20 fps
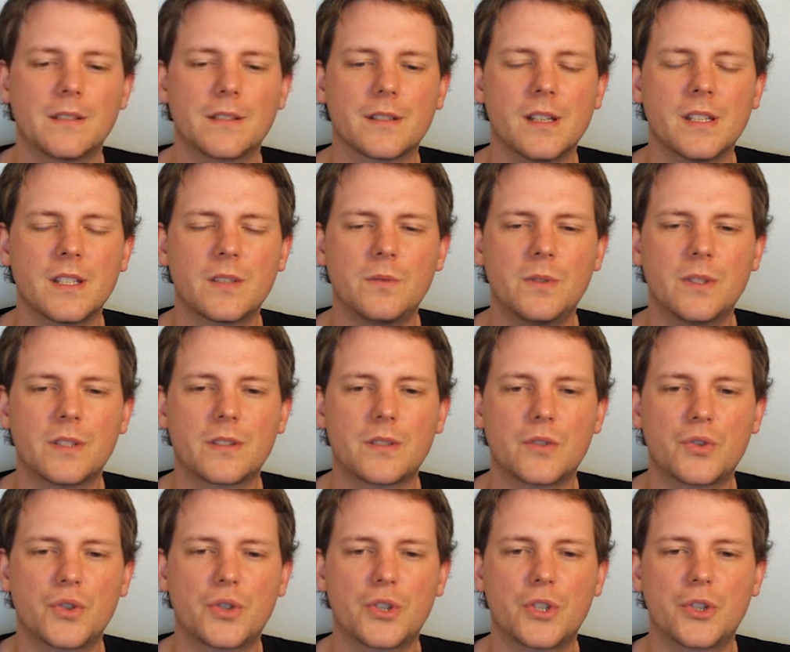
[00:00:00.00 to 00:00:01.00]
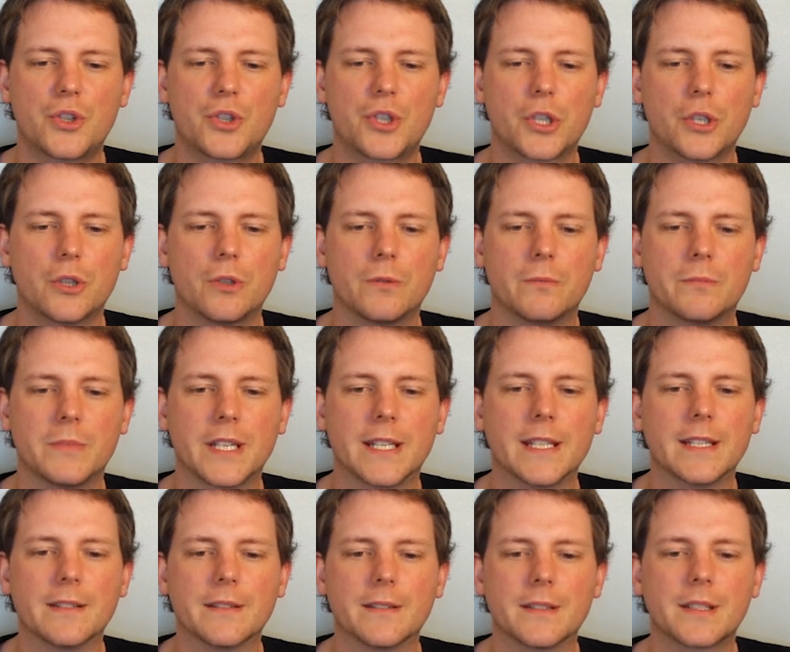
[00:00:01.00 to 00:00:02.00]
So that's what 2
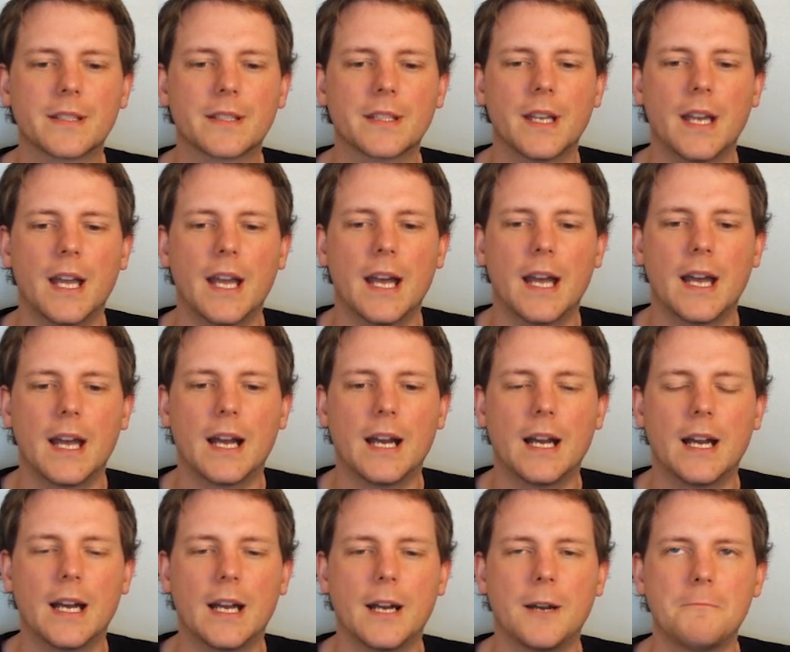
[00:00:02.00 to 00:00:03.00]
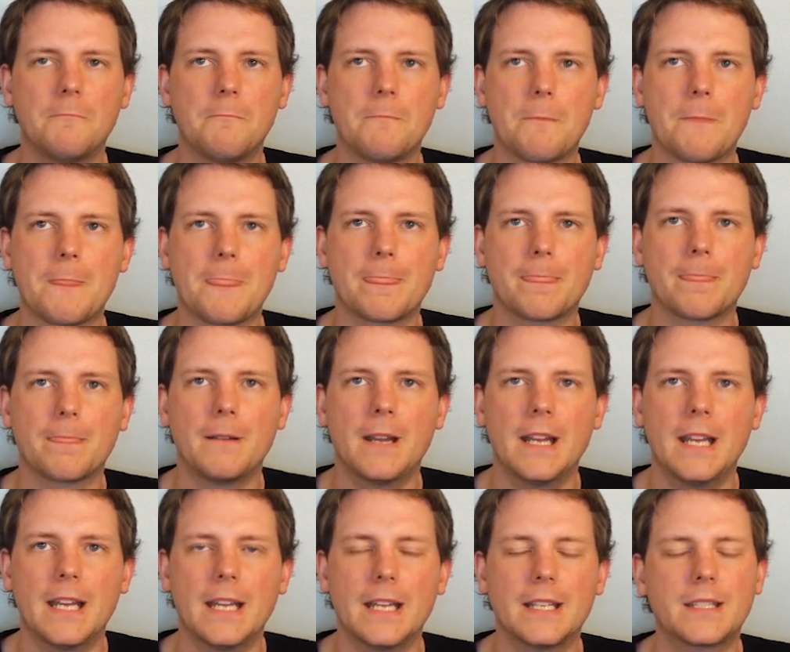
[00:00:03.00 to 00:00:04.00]
means.
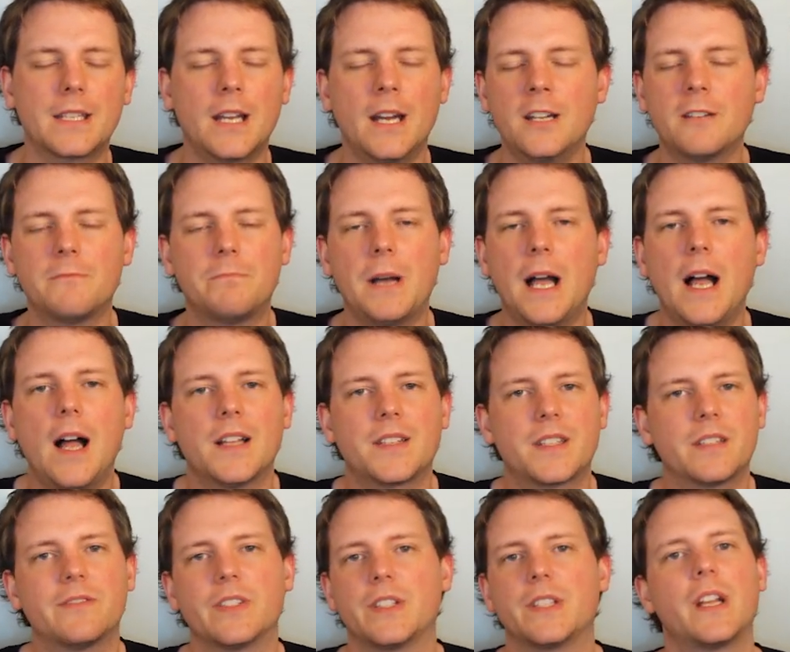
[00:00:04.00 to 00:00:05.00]
It's kind of part of